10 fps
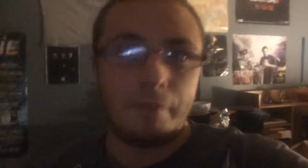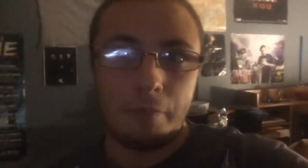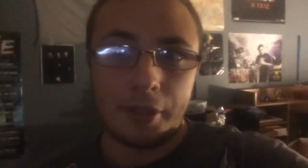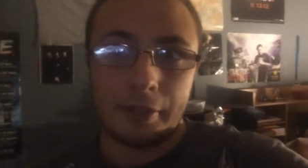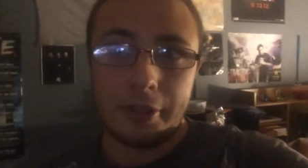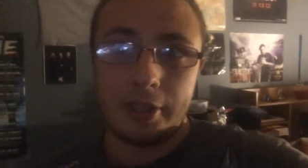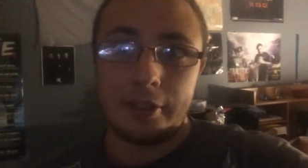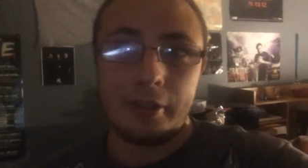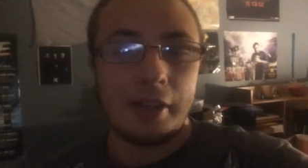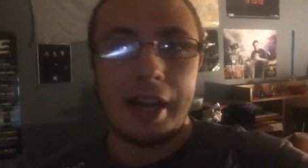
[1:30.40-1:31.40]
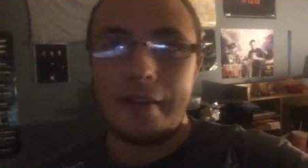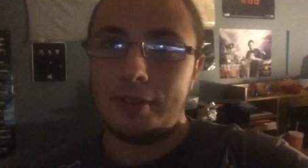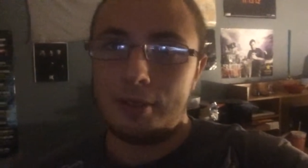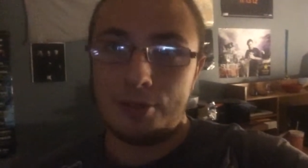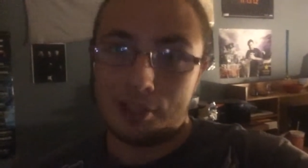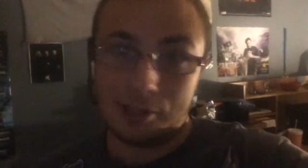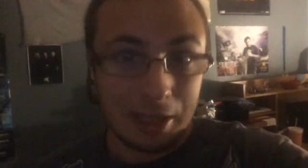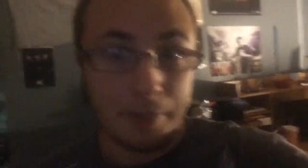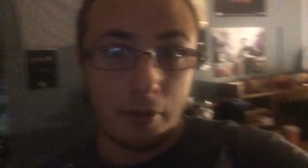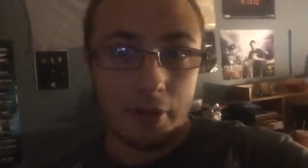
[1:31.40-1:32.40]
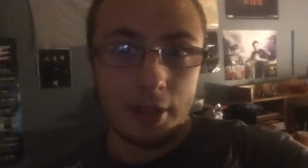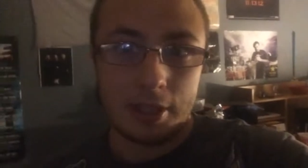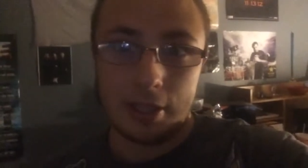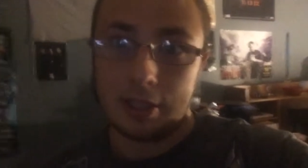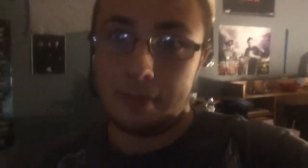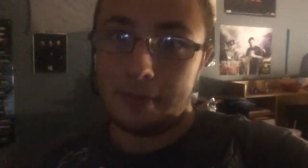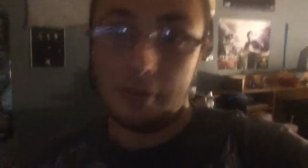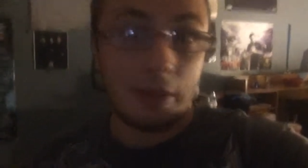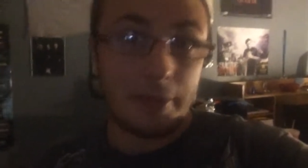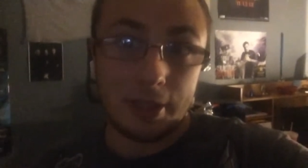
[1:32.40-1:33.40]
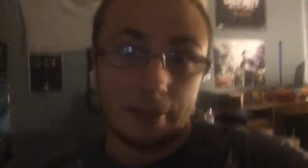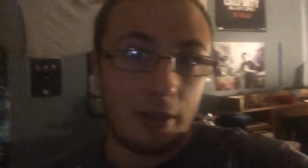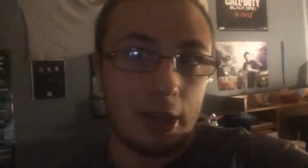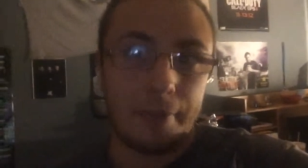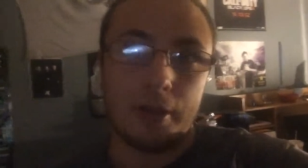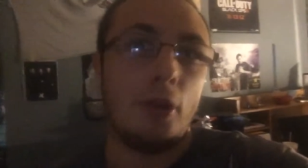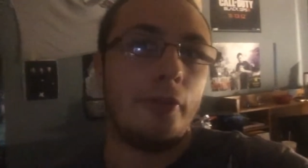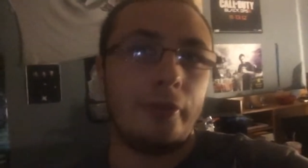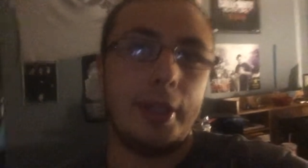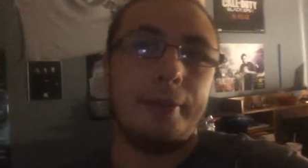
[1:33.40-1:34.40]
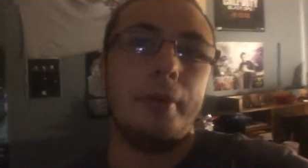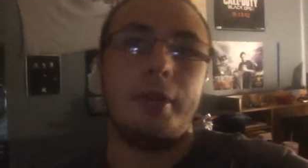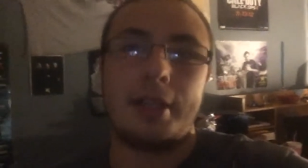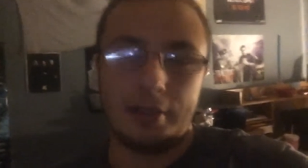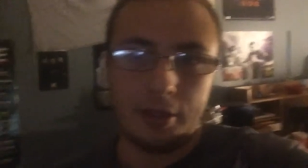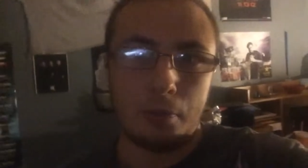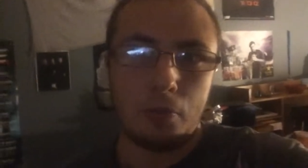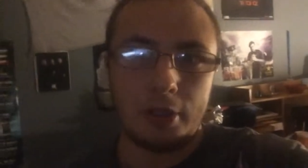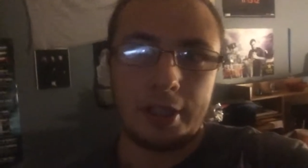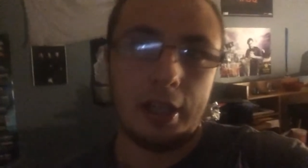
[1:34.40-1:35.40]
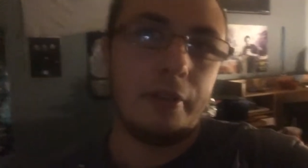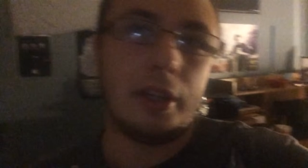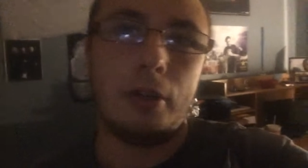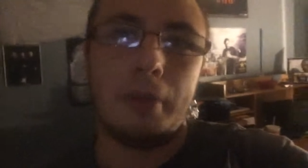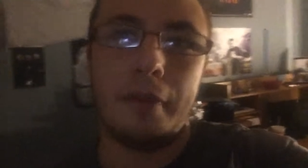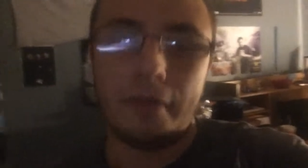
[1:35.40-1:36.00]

working with this. Literally, I have been losing sleep over this. This has been really pissing me off, but hopefully we will get this working and everything will be